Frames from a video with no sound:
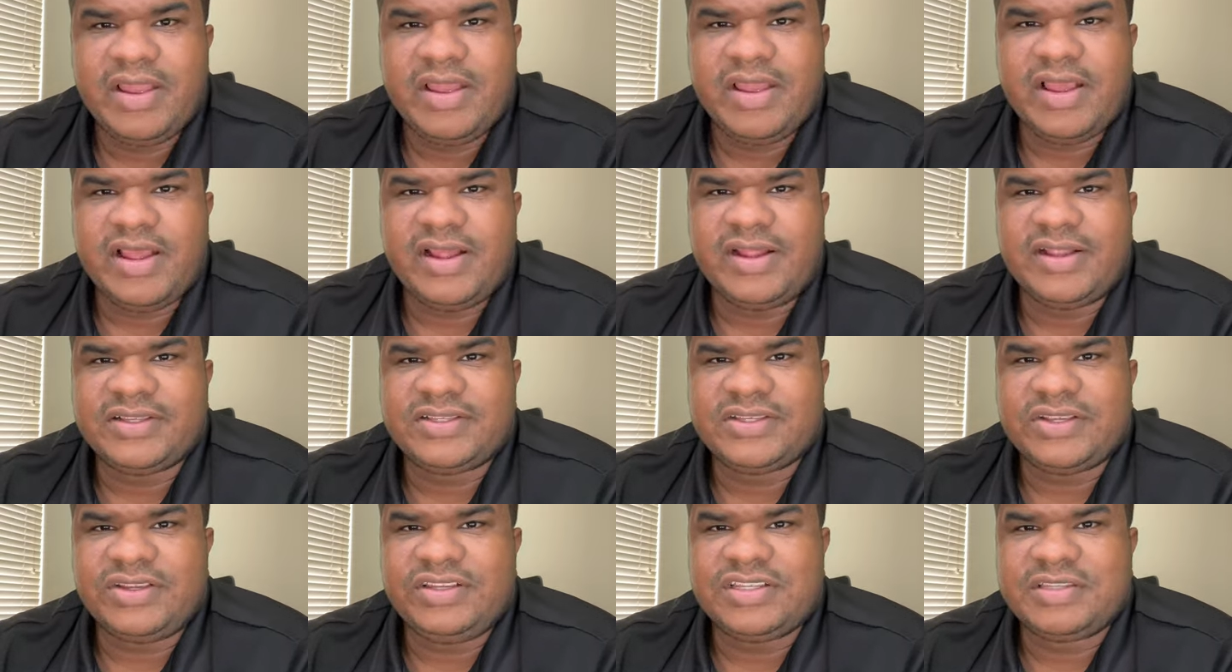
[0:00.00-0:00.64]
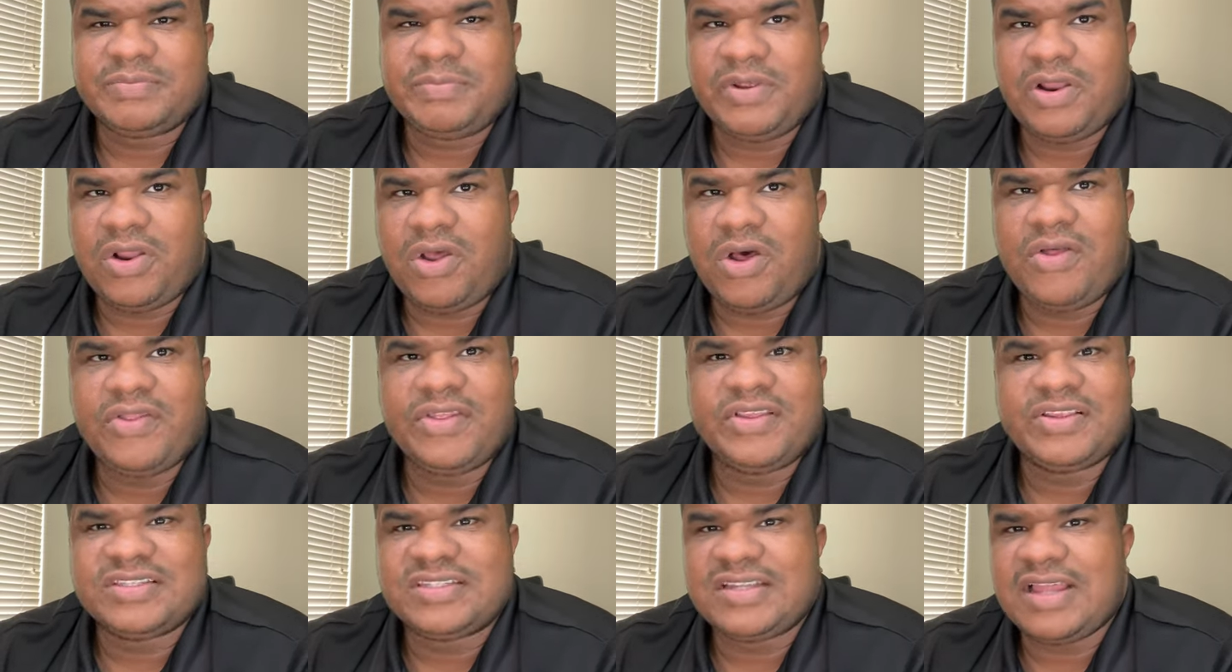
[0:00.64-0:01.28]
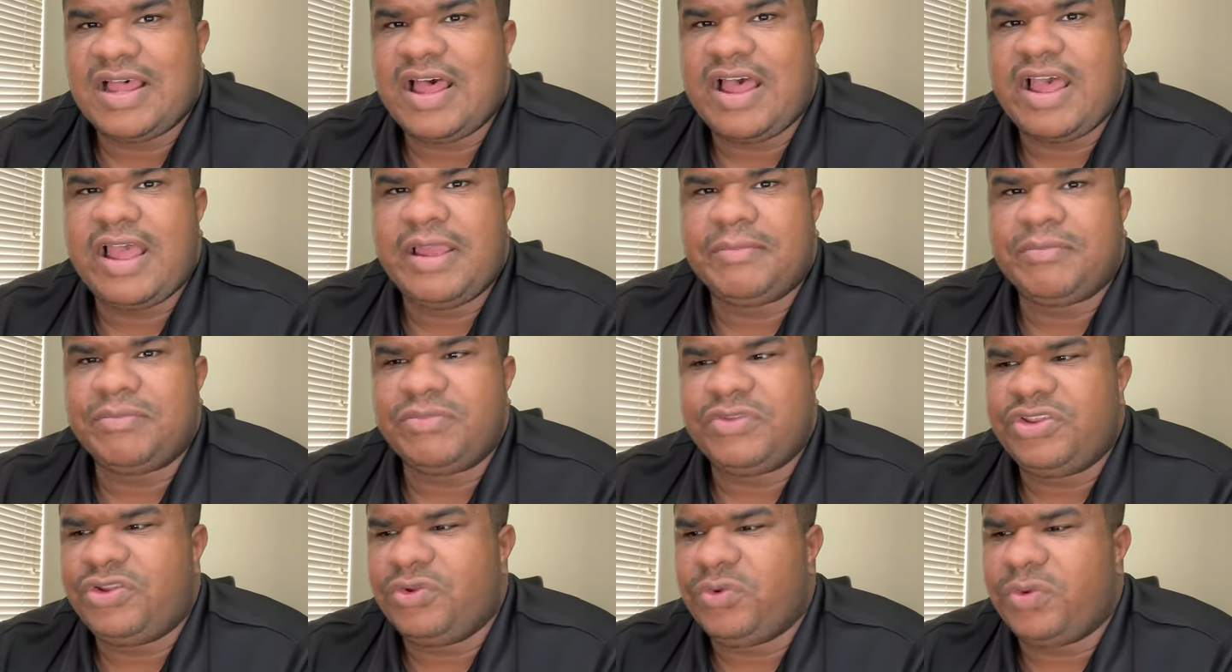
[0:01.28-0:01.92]
And so you spend all this
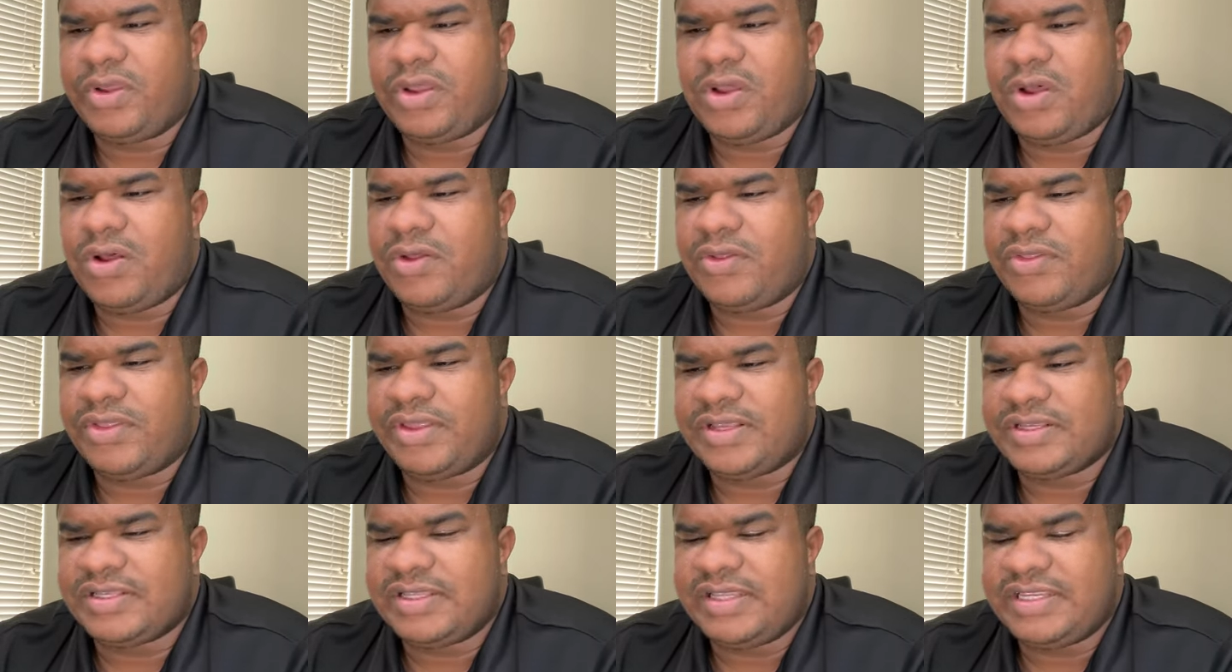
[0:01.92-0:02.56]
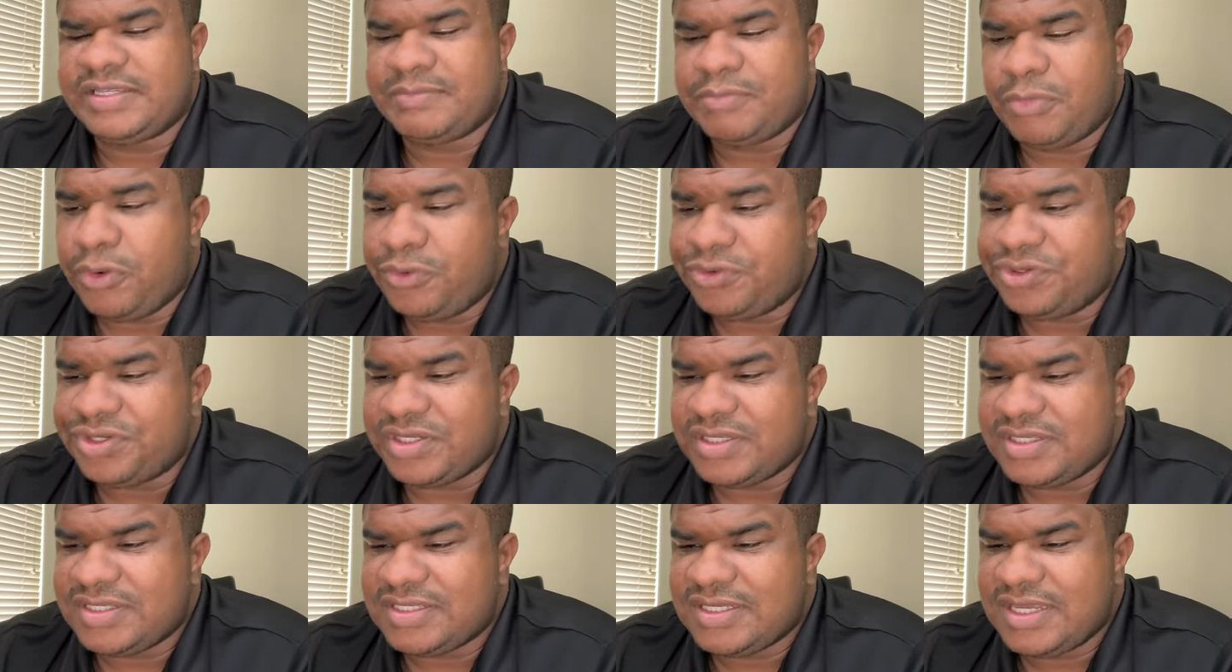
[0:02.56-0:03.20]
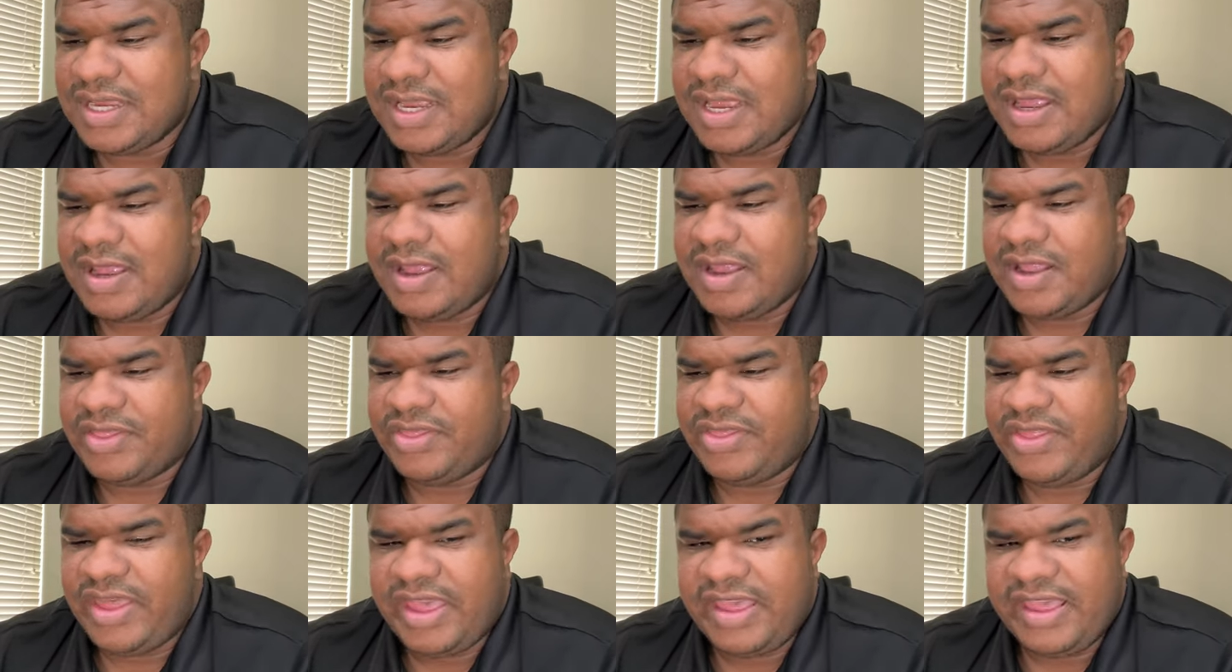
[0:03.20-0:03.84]
time doing all these motions.
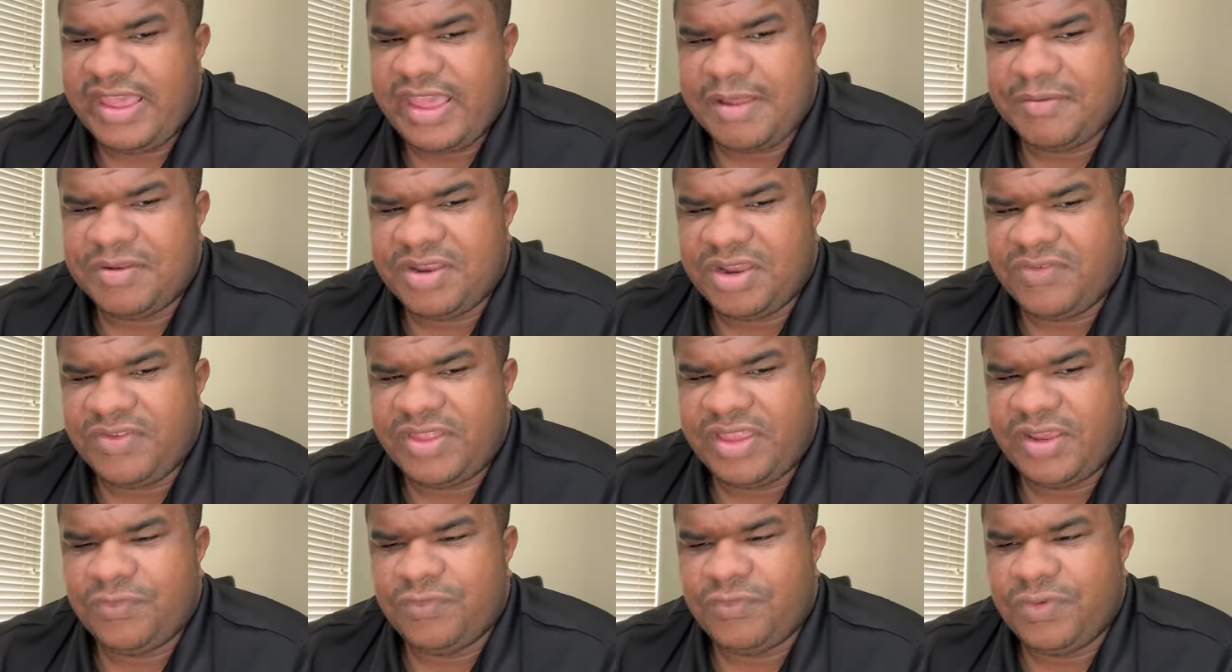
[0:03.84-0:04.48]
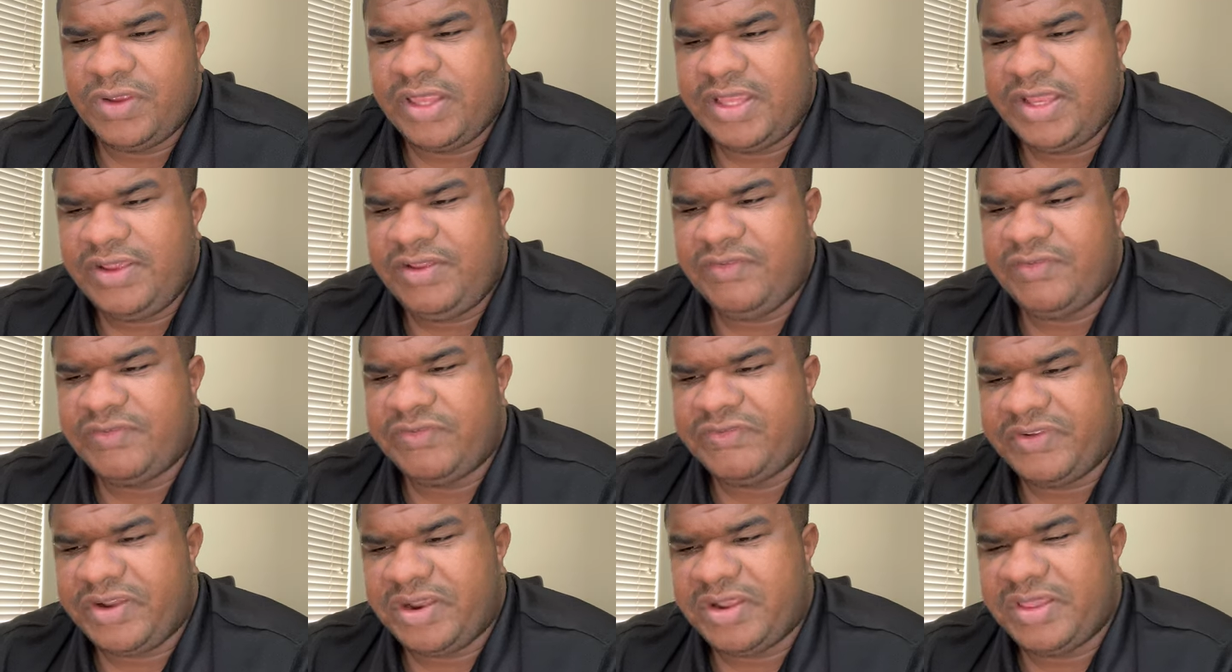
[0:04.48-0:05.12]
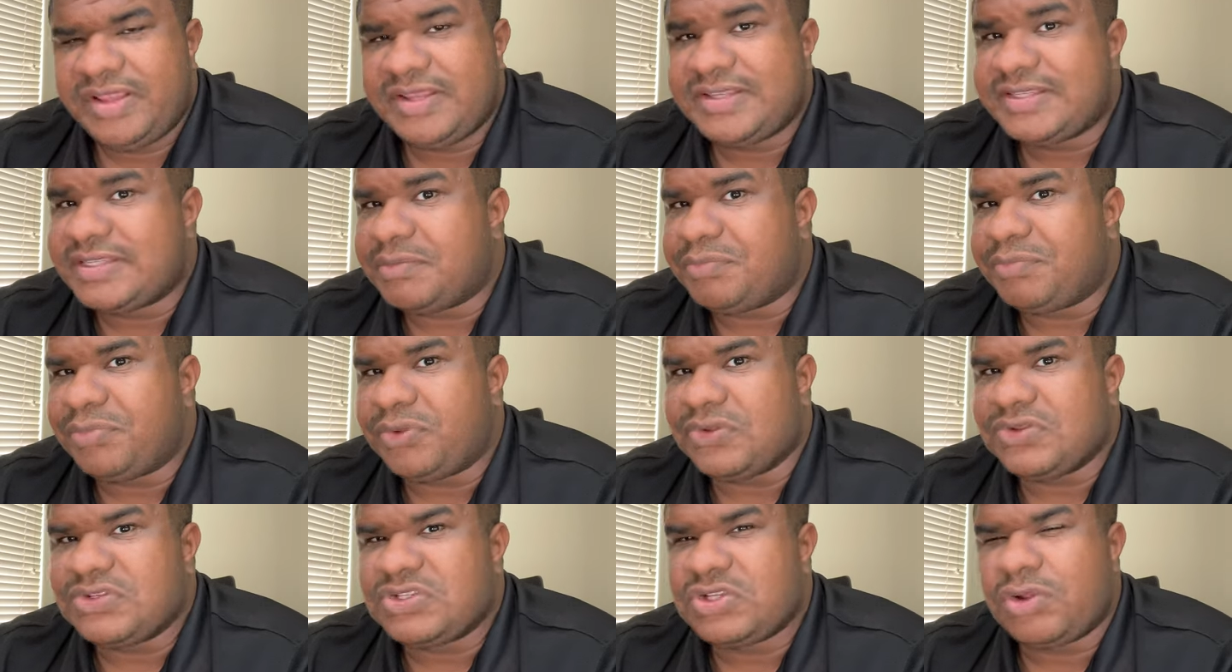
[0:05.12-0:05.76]
They kept everything really fairly
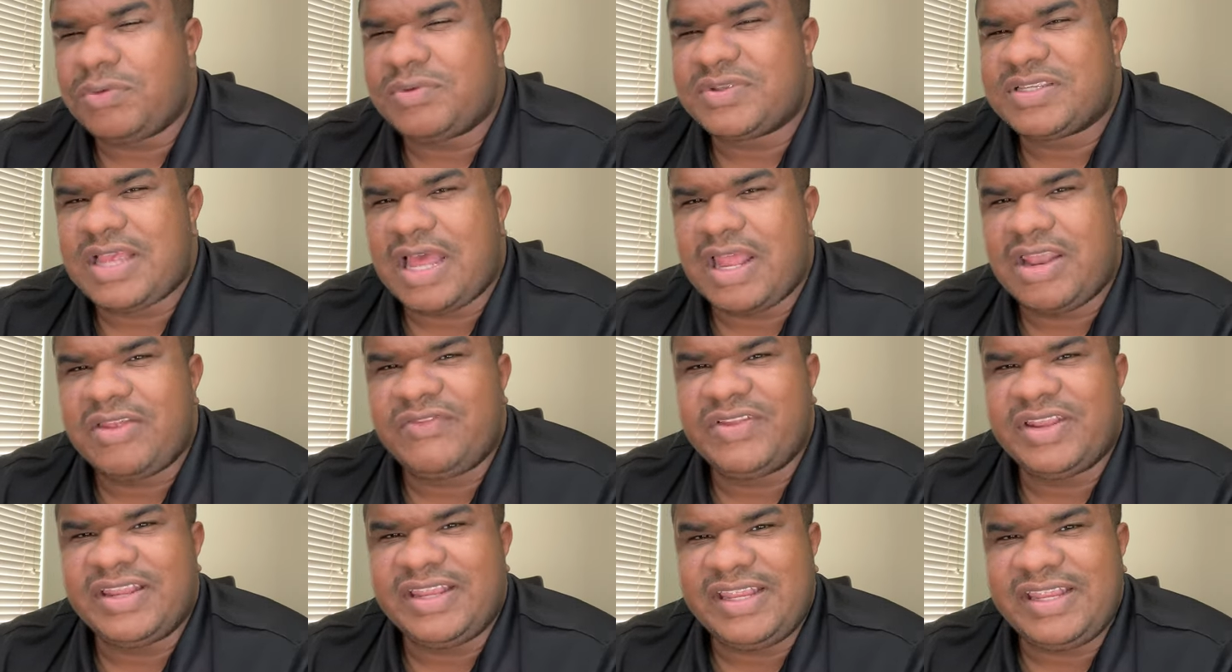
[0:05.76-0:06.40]
simple, so it was kind of an